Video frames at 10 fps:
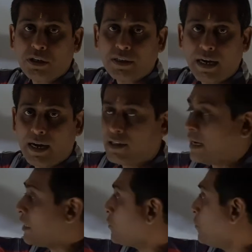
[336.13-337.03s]
side,
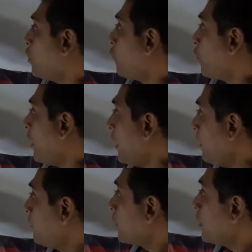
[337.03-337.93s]
that is P of
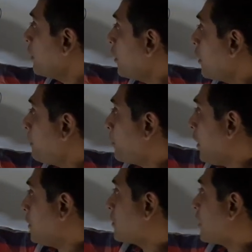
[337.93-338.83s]
A, here
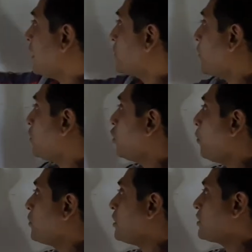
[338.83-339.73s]
plus transfer on the
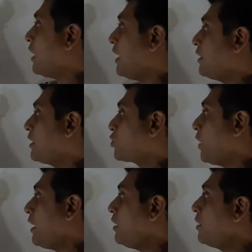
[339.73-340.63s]
opposite side, that's
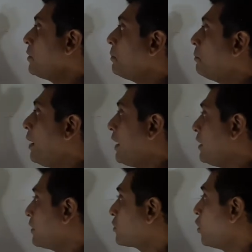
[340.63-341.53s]
why
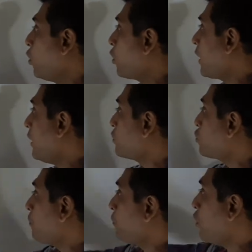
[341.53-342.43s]
minus. Okay,
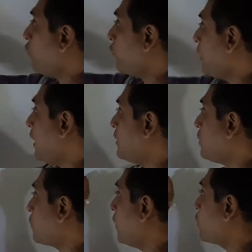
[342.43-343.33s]
so P of A is
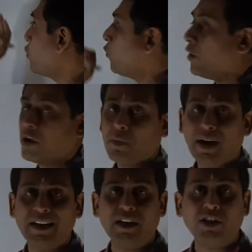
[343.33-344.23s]
equal to 1
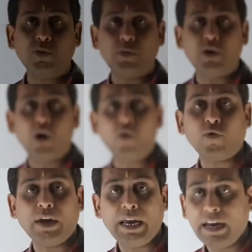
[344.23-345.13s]
minus P of
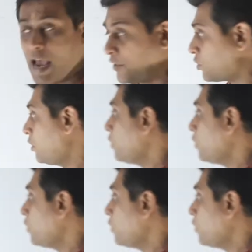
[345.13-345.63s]
A dash.